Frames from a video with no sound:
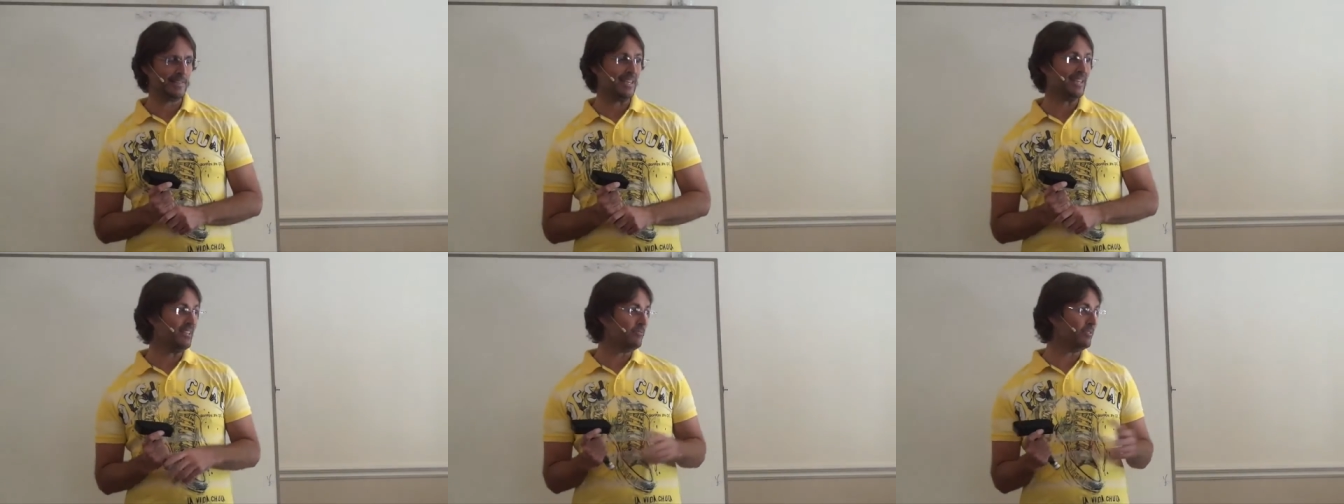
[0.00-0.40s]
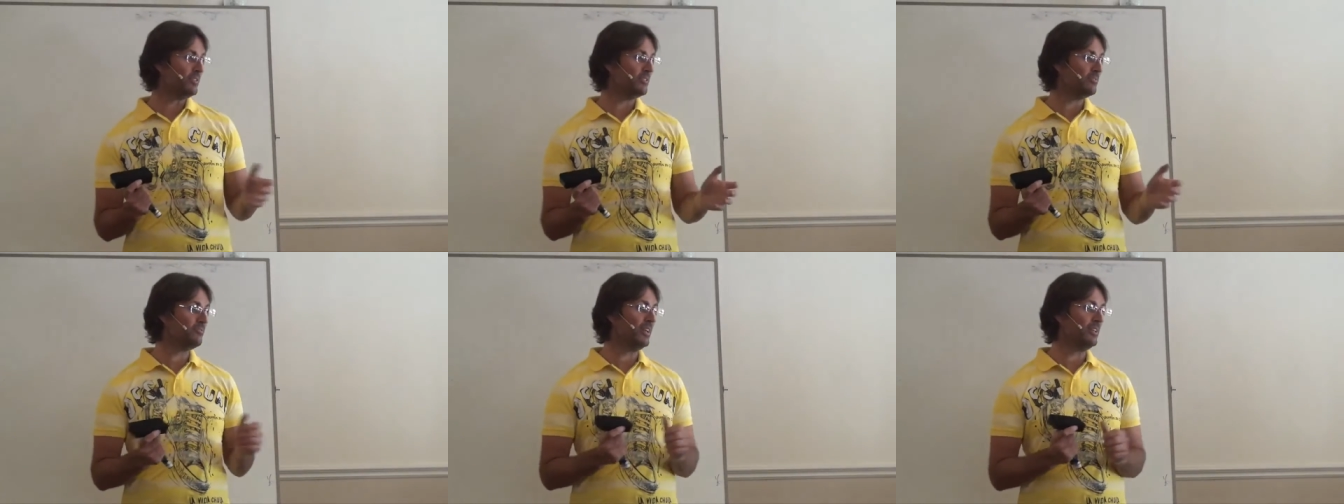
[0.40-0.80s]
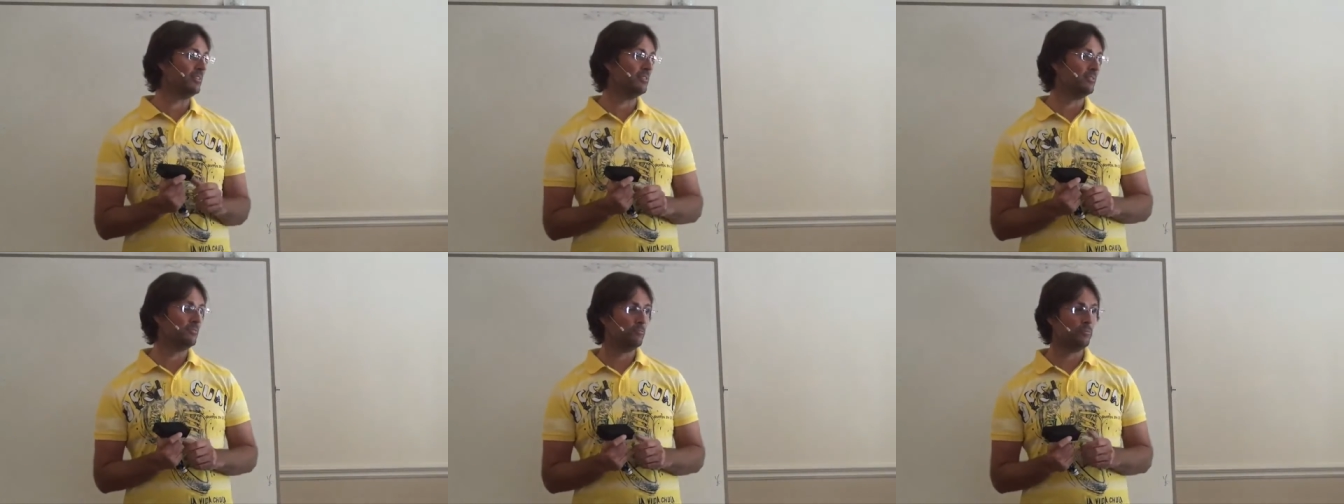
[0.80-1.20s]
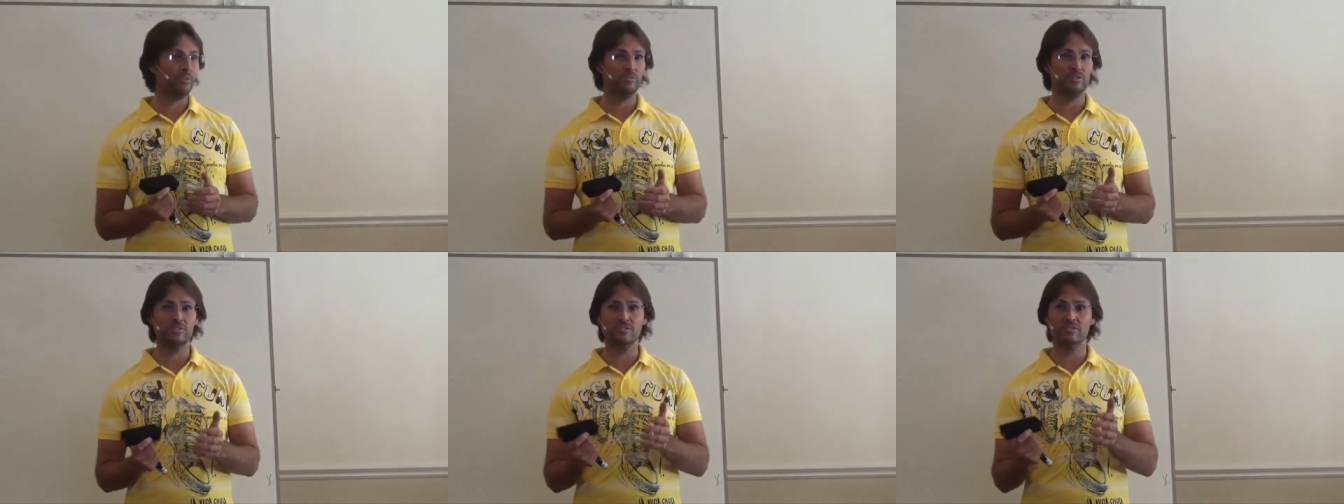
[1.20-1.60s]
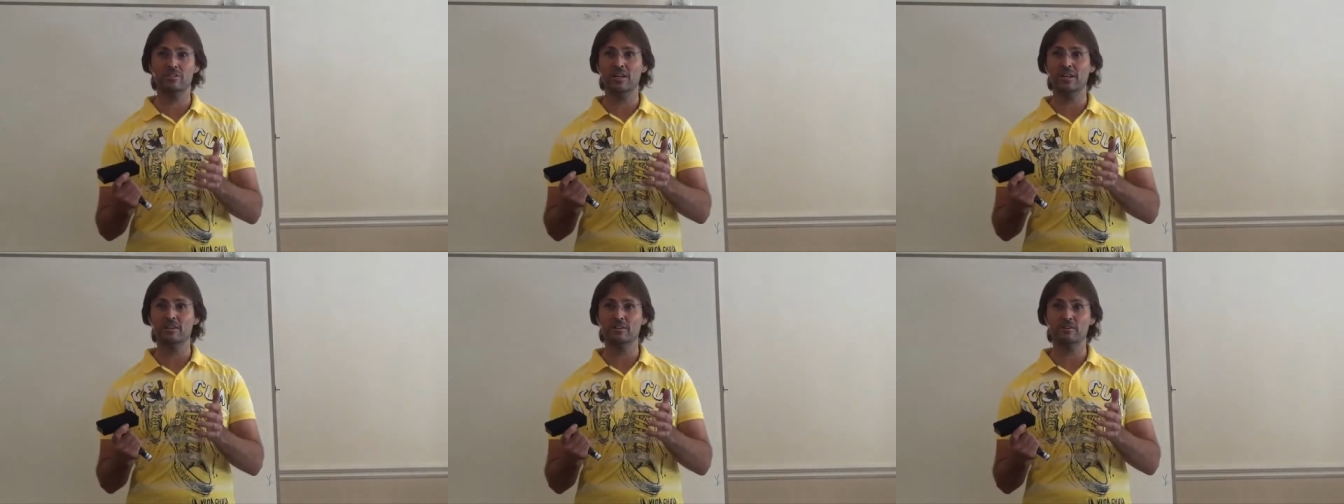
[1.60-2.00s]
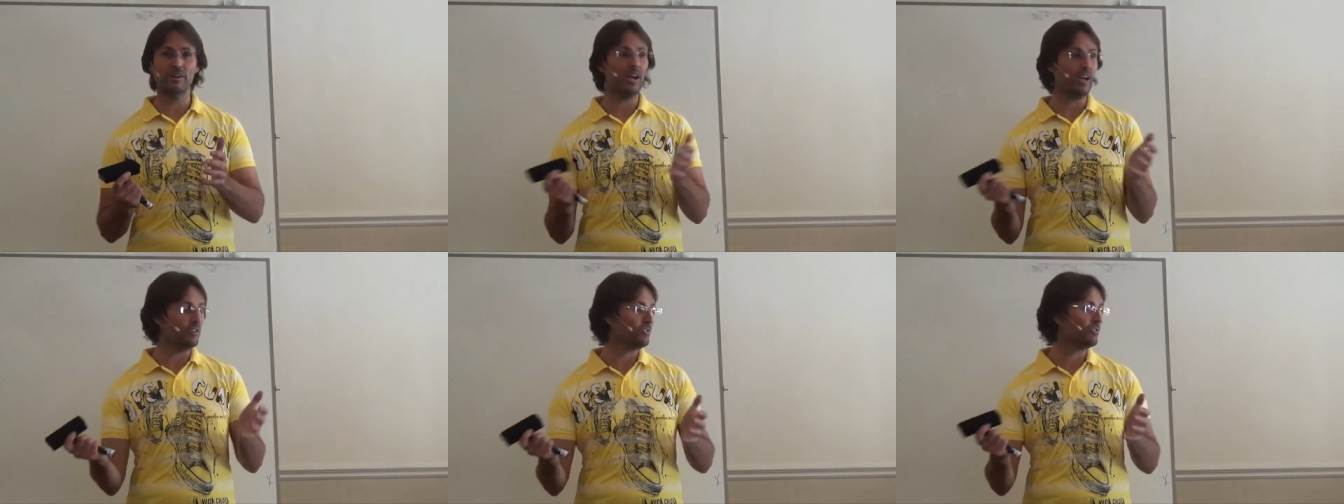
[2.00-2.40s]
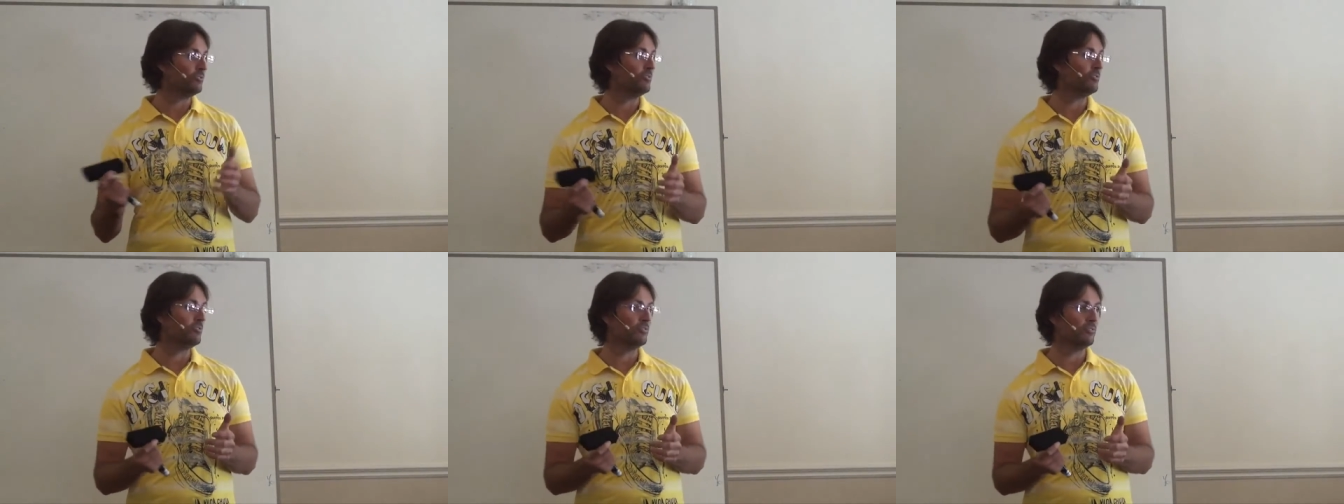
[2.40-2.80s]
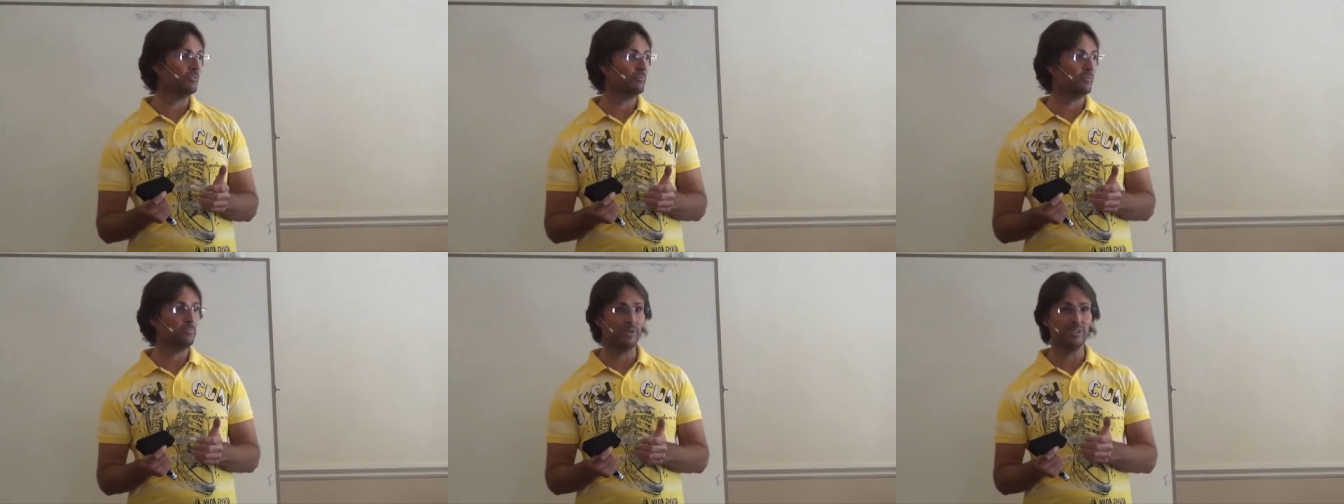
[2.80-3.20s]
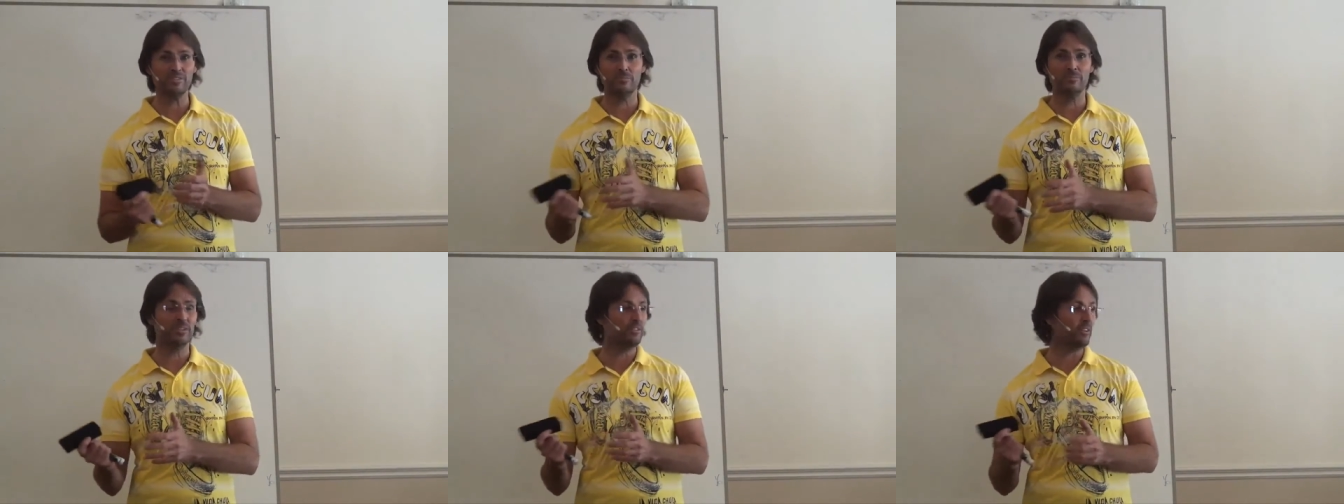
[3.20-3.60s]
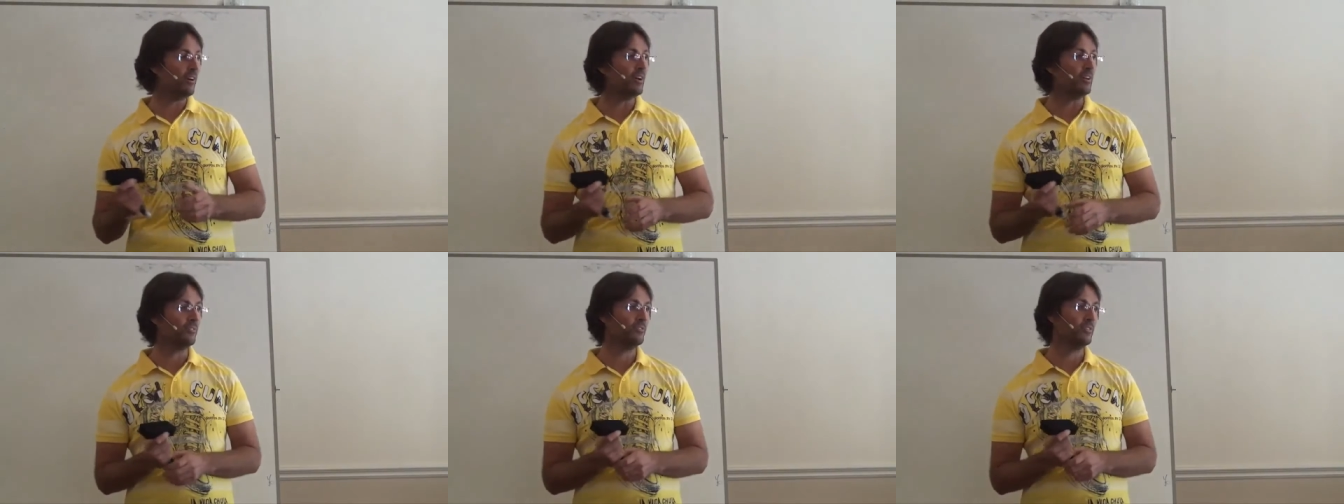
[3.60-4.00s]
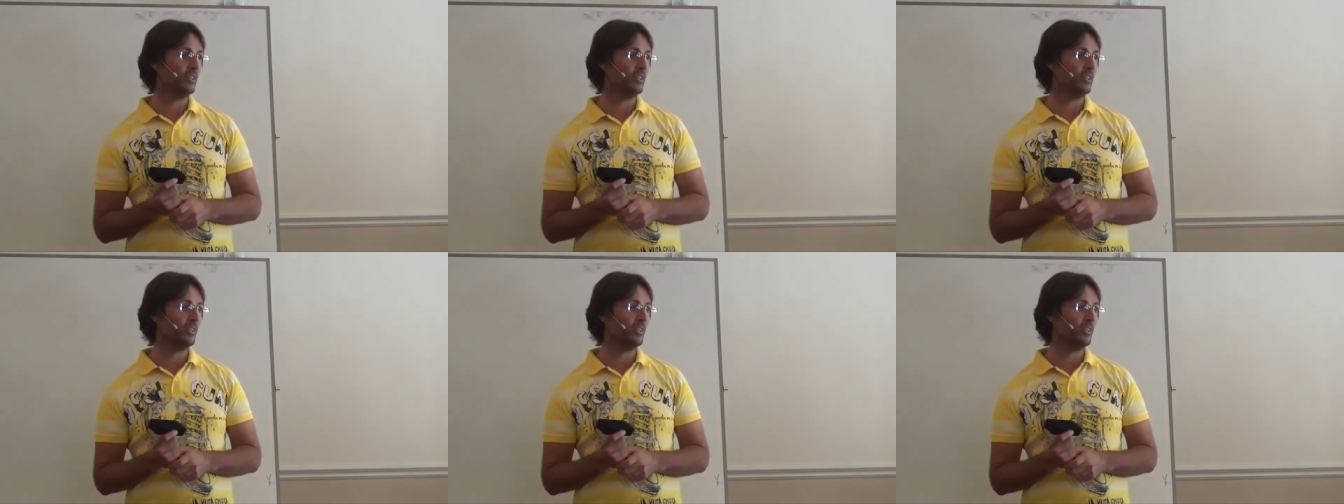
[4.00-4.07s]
Even an event which is like a crash or where somebody dies,